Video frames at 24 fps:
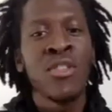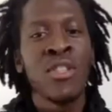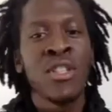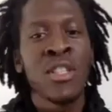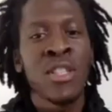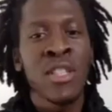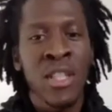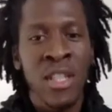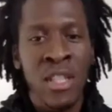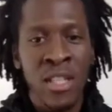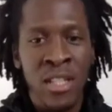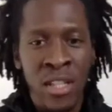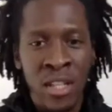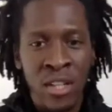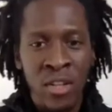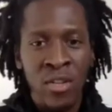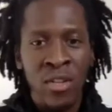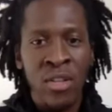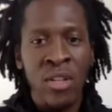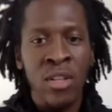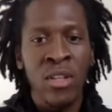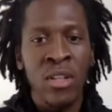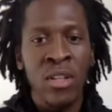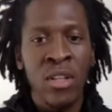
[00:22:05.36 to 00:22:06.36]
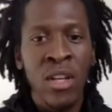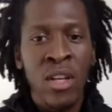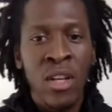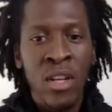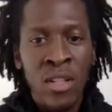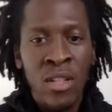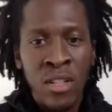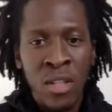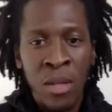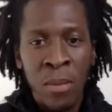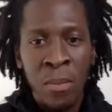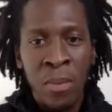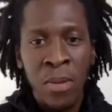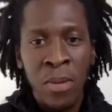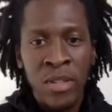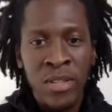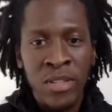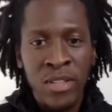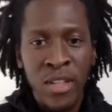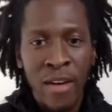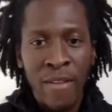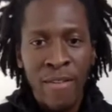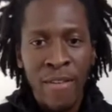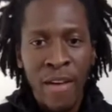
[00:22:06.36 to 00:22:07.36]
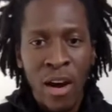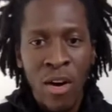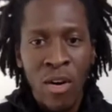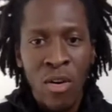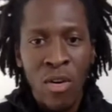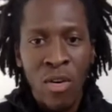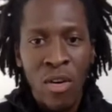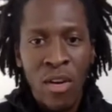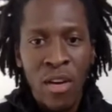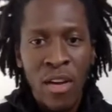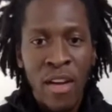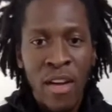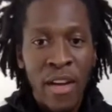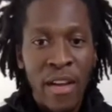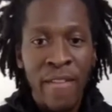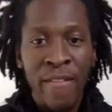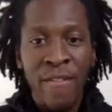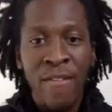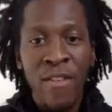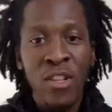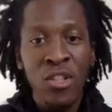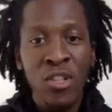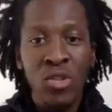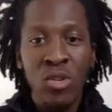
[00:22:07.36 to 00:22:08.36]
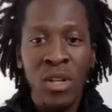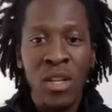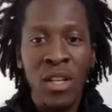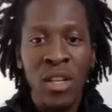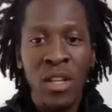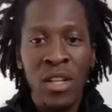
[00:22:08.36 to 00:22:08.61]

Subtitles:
just continue to put stuff out, eventually